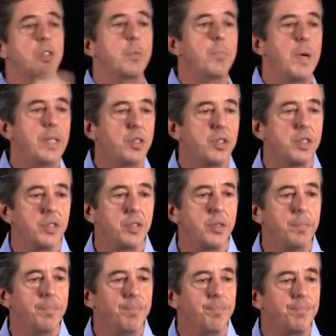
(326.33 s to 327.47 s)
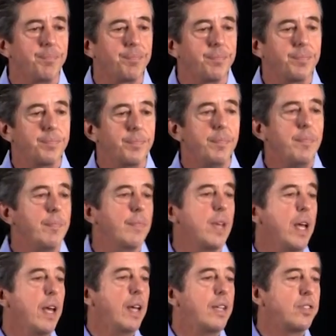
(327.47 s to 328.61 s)
of the mesh system
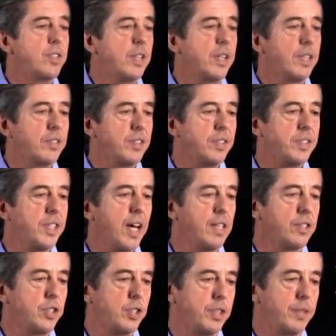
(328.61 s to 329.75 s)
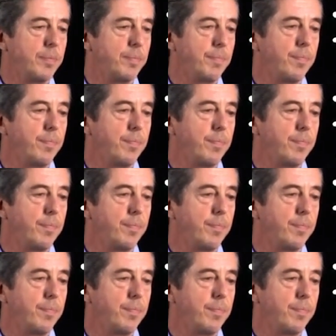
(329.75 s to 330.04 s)
is that it's intelligent.